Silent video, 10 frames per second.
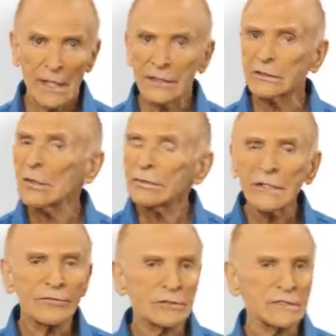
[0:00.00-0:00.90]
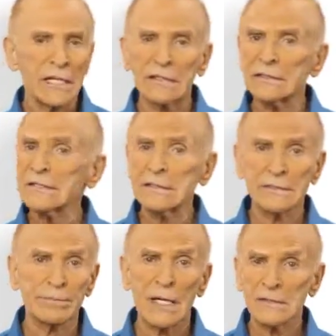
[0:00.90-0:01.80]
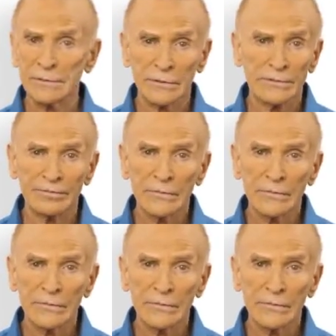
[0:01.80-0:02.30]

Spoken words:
And don't think for a second this isn't possible,